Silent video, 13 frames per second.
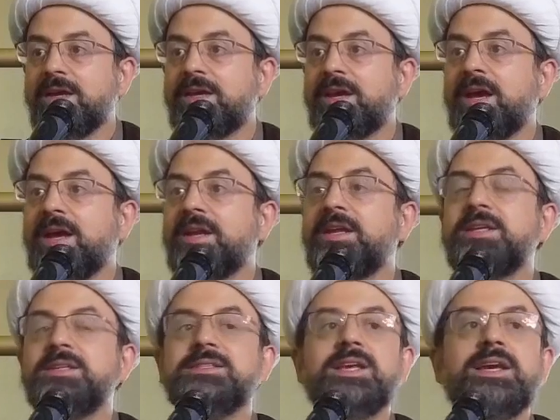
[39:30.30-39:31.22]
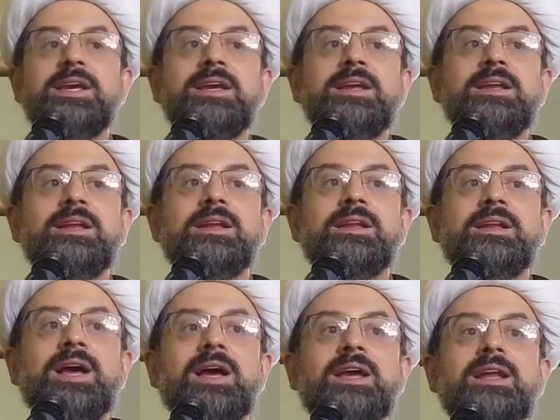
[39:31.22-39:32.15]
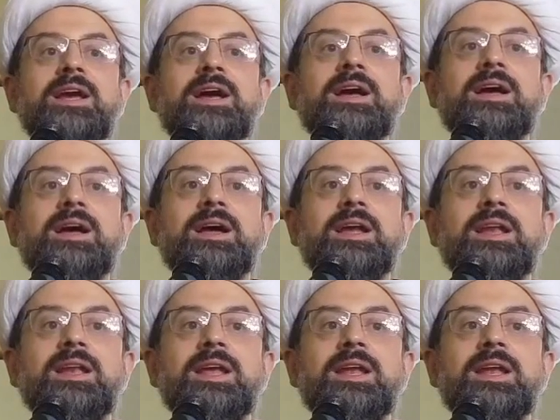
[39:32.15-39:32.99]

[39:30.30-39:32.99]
Can he say, La ilaha illa